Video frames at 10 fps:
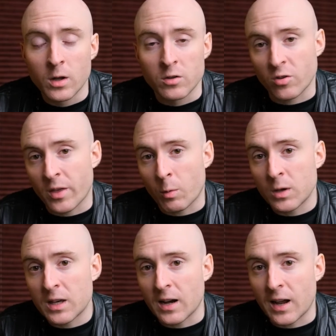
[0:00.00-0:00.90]
so that we
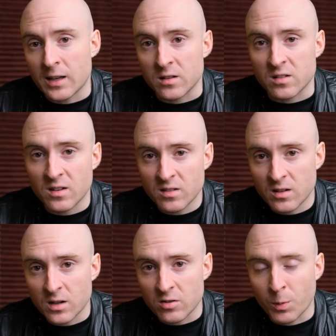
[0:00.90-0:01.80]
get a
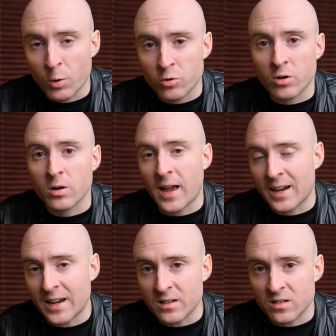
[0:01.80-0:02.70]
consistent exposure
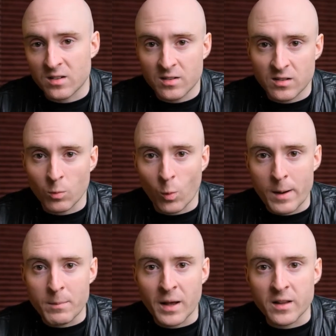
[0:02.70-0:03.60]
and a consistent
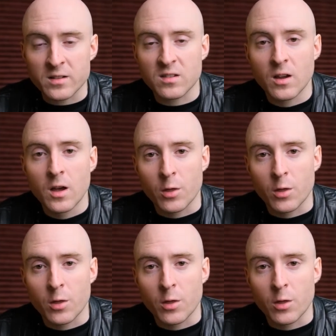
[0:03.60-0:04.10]
white balance